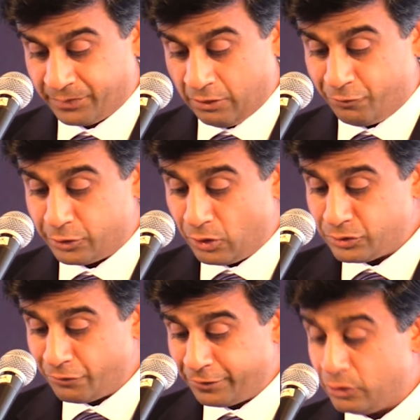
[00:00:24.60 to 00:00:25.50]
For those
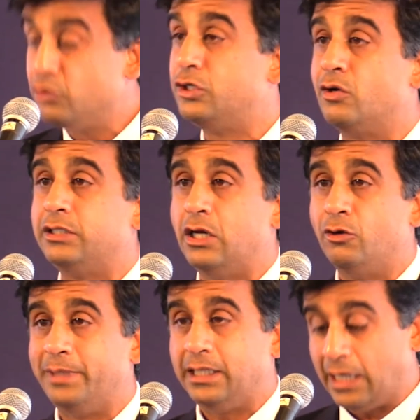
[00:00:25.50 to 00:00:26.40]
of you who don't know
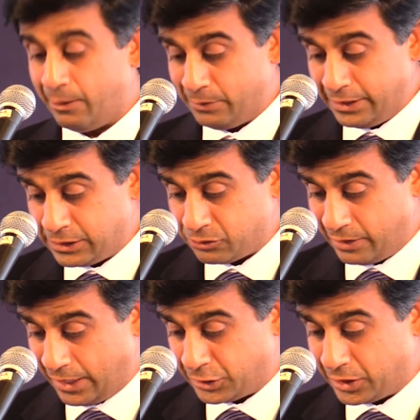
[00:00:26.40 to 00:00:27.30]
me, I'm Manish
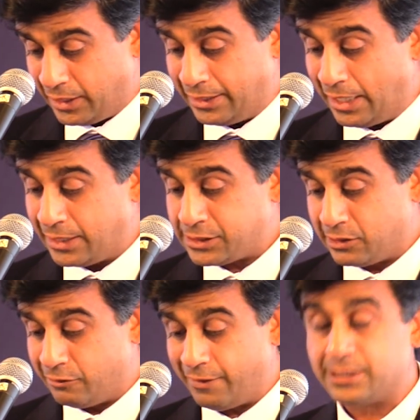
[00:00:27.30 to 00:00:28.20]
Suneja and I
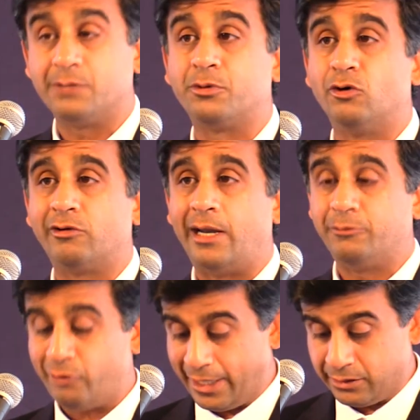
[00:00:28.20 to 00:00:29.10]
serve as the Program
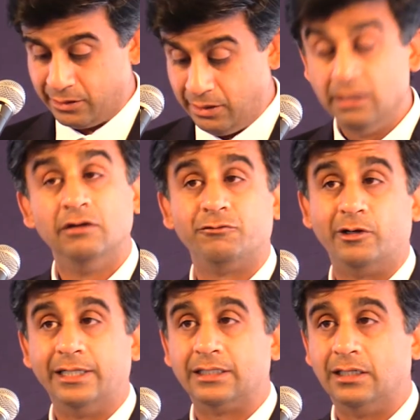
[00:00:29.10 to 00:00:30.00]
Director for
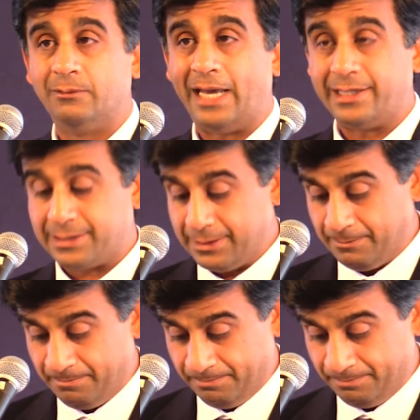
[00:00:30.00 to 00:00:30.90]
Internal Medicine.
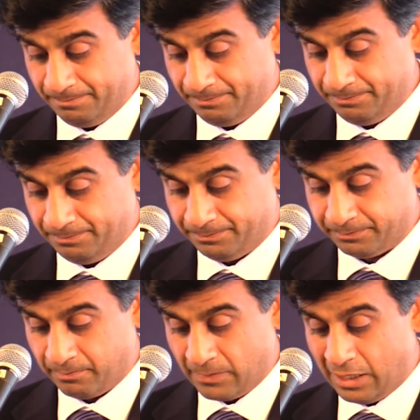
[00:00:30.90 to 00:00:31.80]

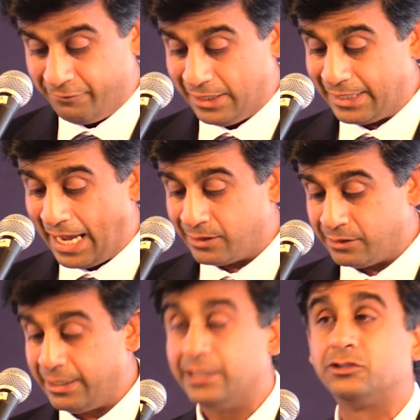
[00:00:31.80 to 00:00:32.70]
We are gathered
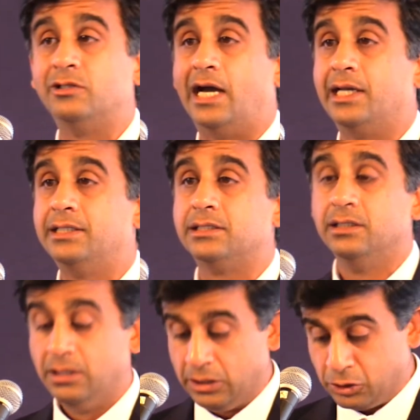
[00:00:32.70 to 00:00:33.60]
here tonight
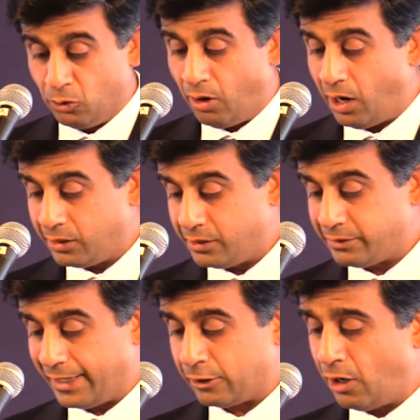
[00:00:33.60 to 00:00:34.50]
to honor
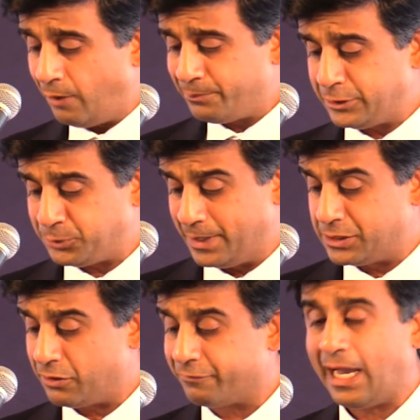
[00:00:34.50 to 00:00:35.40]
the accomplishments
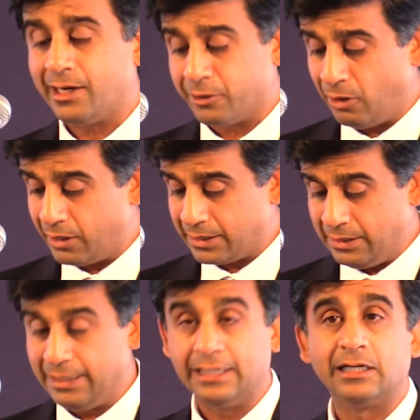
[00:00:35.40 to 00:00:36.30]
of
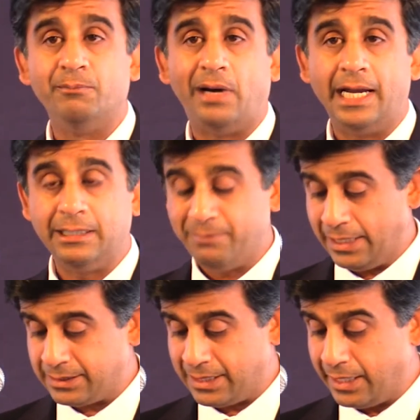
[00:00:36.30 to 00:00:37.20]
categorical and combined
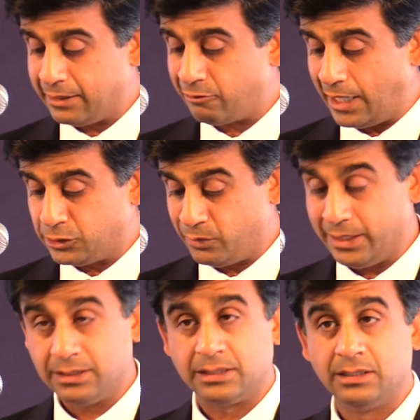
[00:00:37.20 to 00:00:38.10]
MedSci
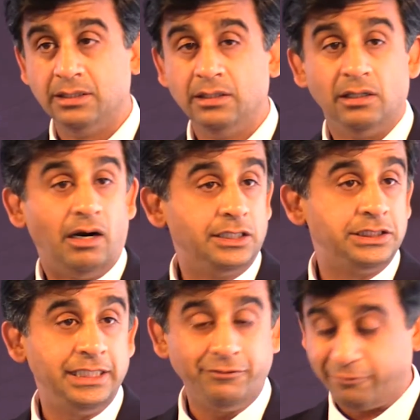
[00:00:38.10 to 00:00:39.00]
graduates, our
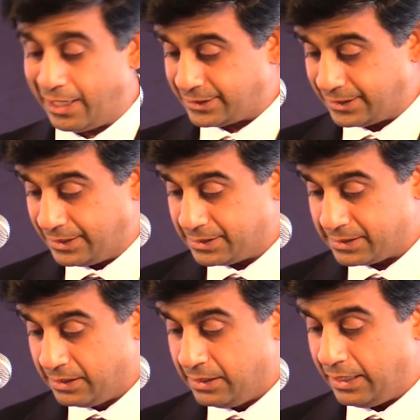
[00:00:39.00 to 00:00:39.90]
chief residents,
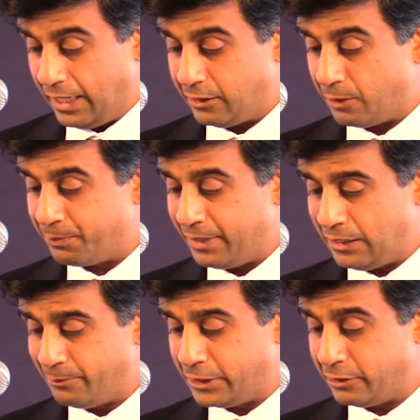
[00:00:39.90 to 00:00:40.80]
and our
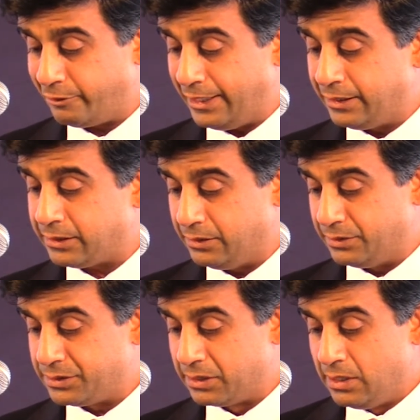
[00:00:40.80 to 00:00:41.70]
preliminary
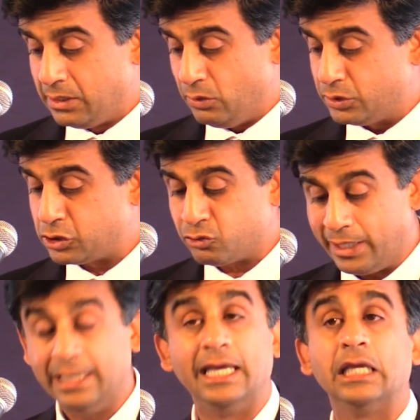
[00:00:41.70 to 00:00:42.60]
interns whose
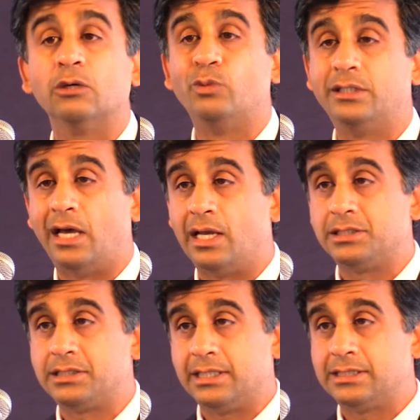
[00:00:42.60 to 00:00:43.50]
training with
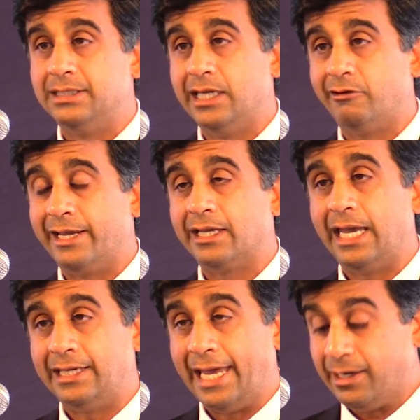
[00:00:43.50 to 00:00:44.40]
us is nearing
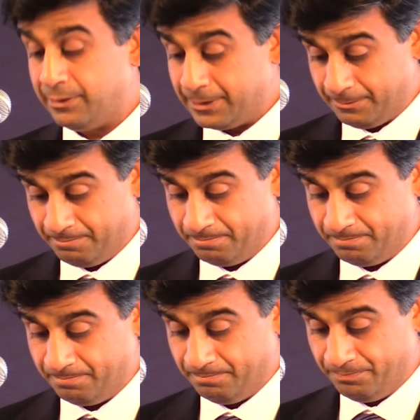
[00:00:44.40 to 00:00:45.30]
an end.
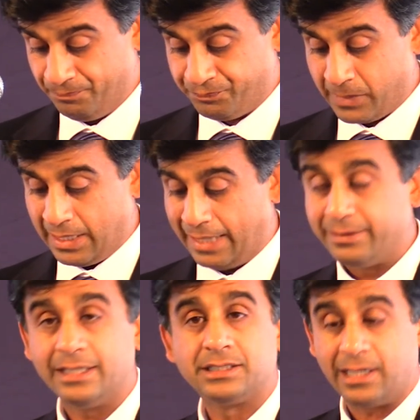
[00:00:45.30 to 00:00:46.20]
At
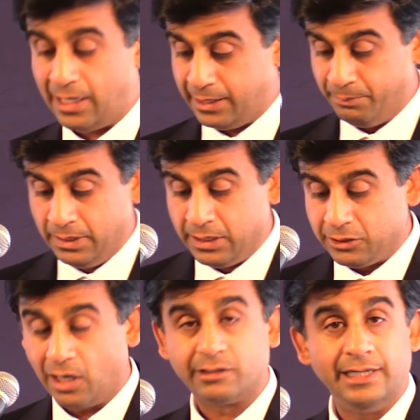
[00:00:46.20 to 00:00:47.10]
this time,
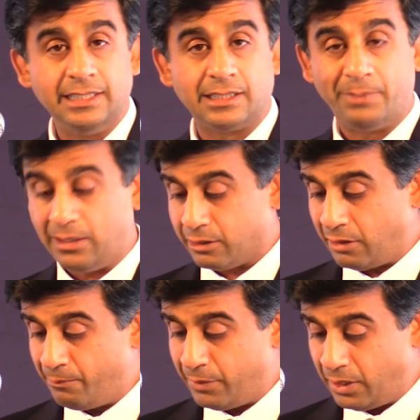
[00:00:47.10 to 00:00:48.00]
Dr. Isabella
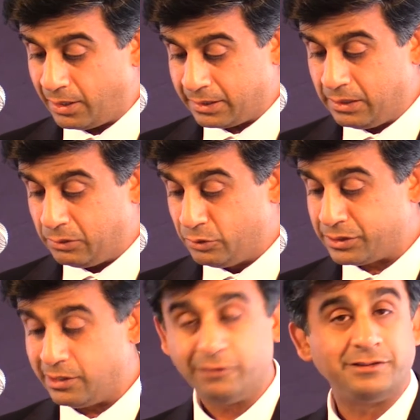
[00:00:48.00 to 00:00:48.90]
Grumbach, who
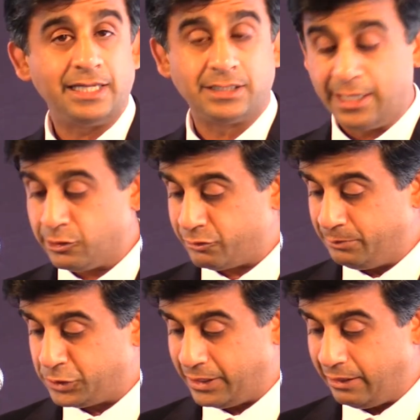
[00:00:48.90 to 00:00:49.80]
serves as the interim
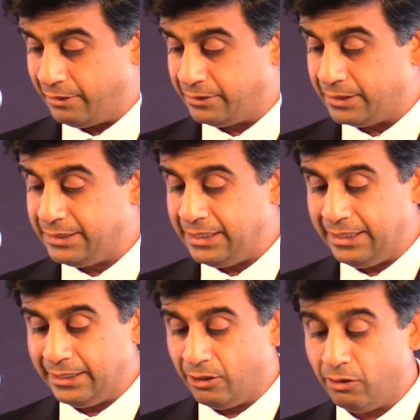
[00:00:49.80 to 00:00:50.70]
chair and the
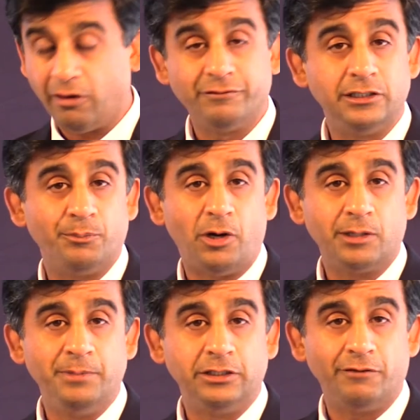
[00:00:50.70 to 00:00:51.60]
DEO of the
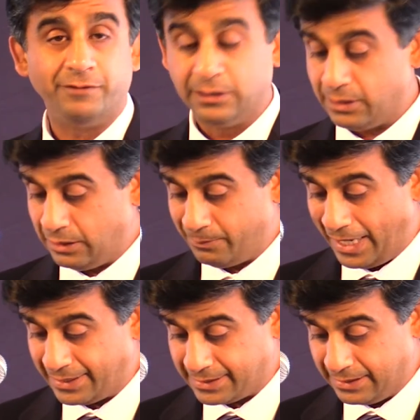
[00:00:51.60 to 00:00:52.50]
Department of Internal
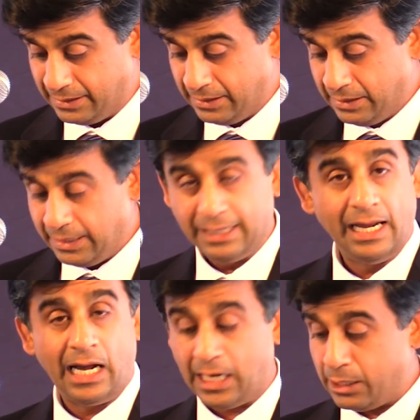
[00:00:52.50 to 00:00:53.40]
Medicine, and
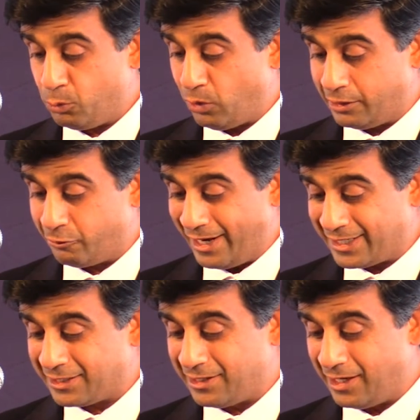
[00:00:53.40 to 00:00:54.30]
I want to
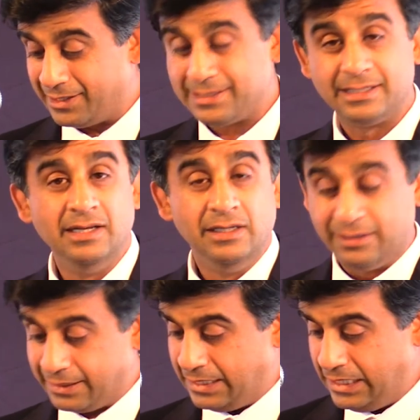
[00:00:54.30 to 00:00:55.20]
recognize
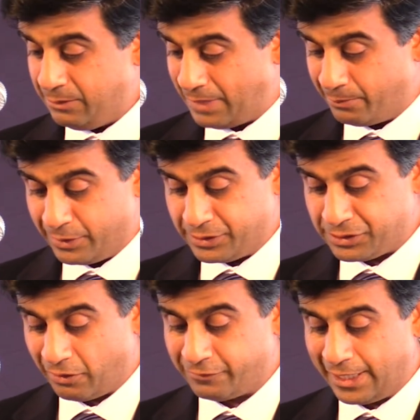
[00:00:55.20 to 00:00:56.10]
the key members
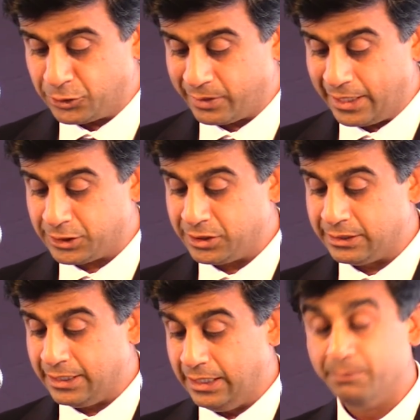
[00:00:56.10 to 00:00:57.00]
of the education
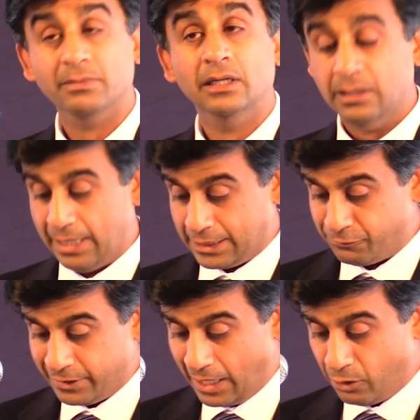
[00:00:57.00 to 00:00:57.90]
team, as
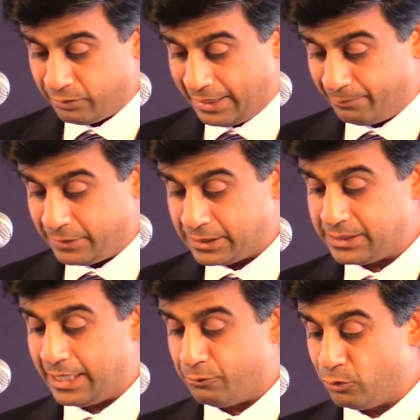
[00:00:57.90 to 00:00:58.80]
without them this
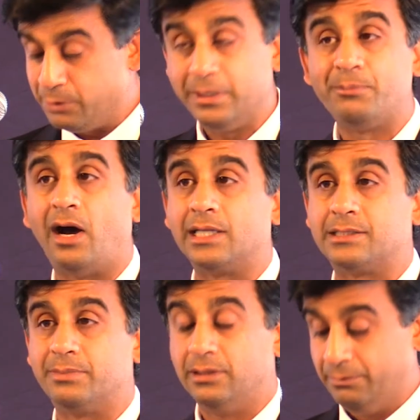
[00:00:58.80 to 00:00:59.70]
day wouldn't be
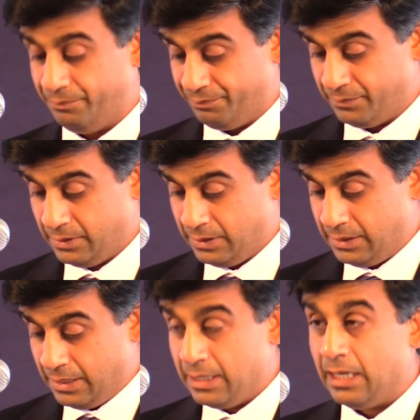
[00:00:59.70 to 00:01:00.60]
possible.
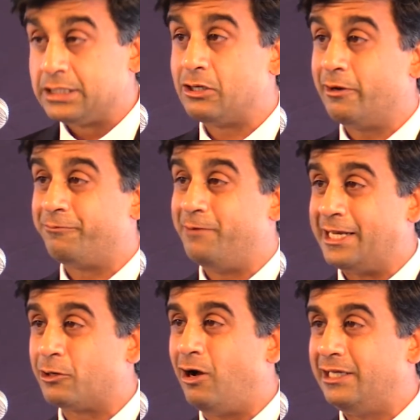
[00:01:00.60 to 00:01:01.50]
So when
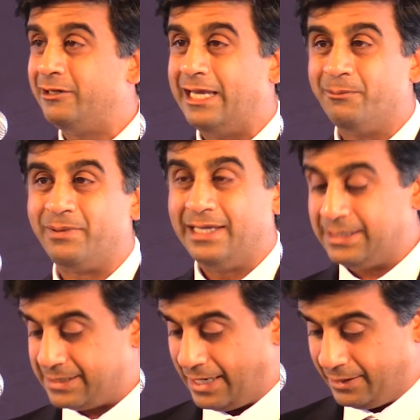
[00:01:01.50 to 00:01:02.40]
I call your name, please
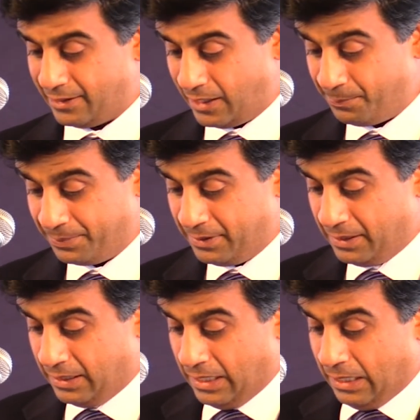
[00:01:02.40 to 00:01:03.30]
stand up.
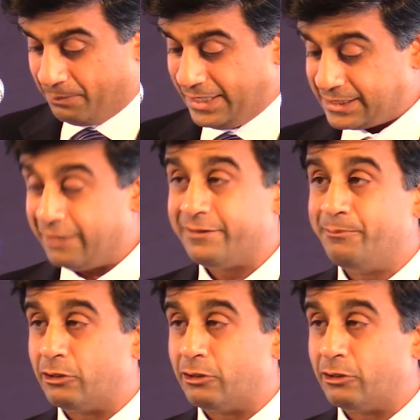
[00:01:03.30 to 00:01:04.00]
Please give them a